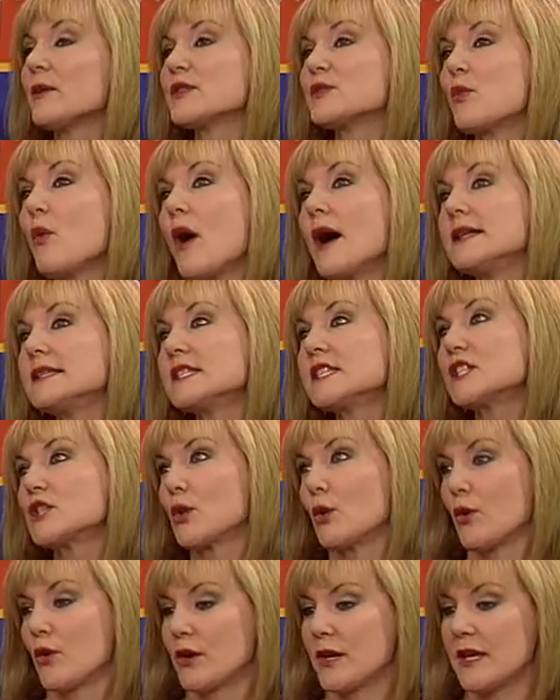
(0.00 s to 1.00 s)
there was one
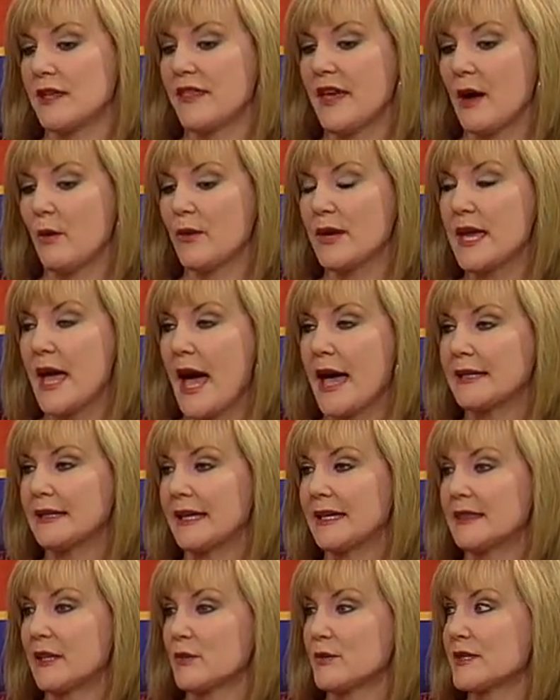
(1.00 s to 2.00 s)
story that we had
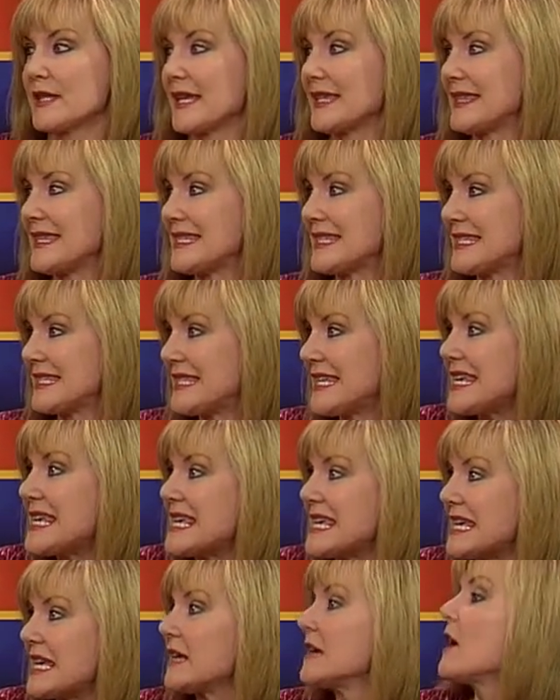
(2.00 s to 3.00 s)
like there was like this
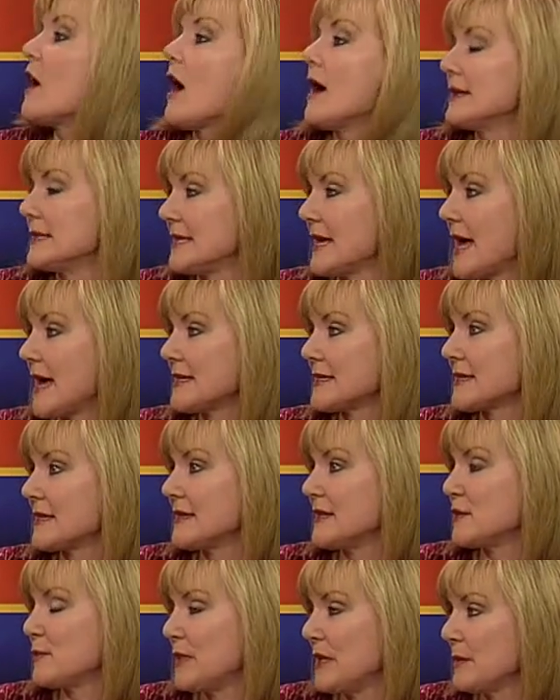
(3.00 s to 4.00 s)
singing contest,
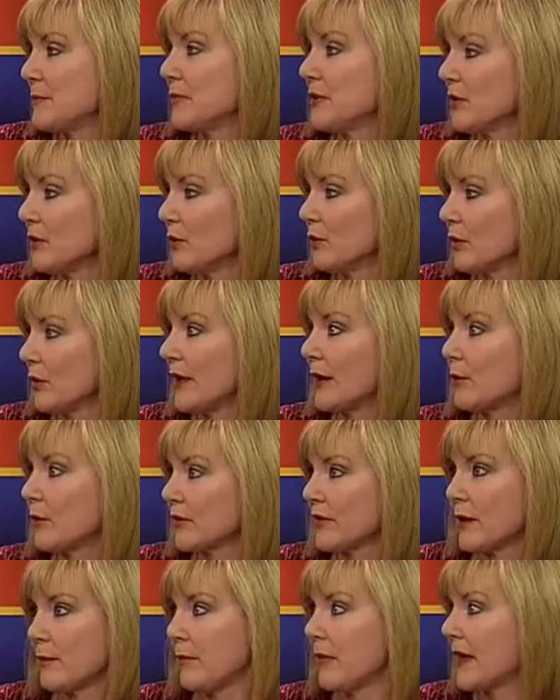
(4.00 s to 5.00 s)
and these people like
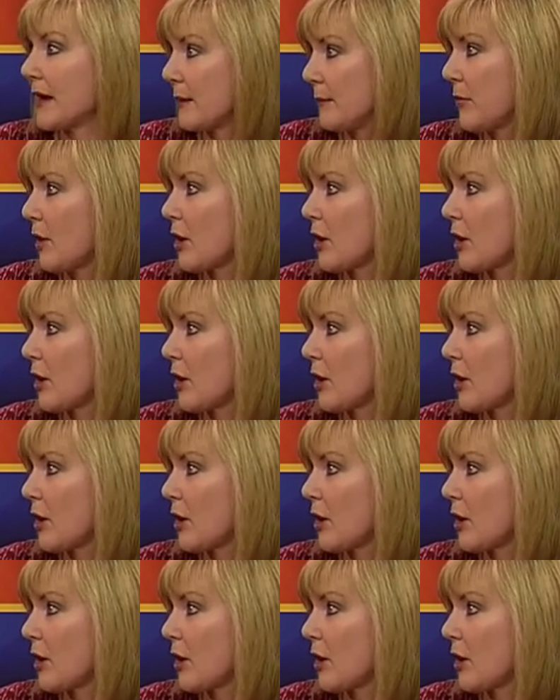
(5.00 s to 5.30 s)
were the like a